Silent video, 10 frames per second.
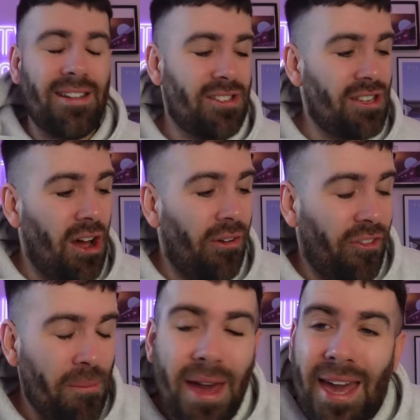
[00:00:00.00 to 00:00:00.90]
So
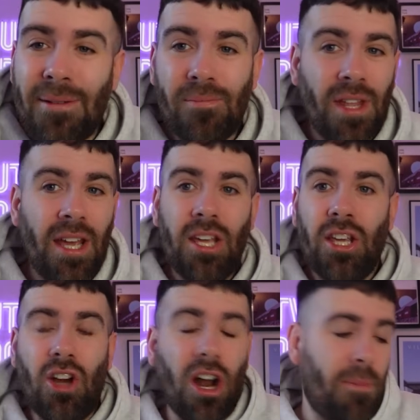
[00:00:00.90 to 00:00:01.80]
for me,
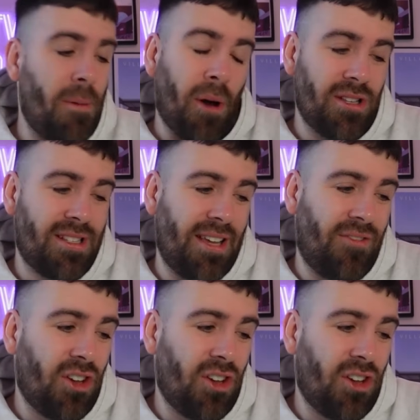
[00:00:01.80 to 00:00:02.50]
you've got to be positive.